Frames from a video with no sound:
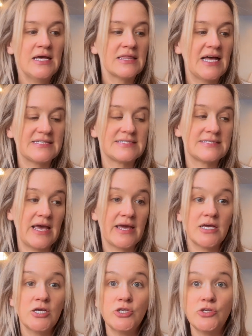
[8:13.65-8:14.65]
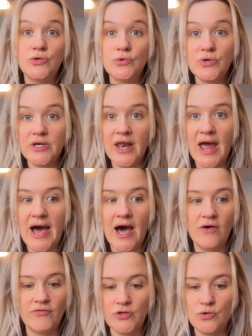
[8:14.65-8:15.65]
Let's say you
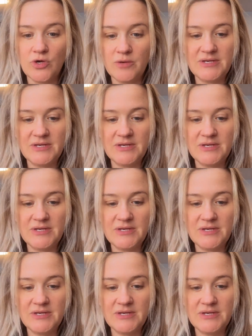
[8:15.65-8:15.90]
could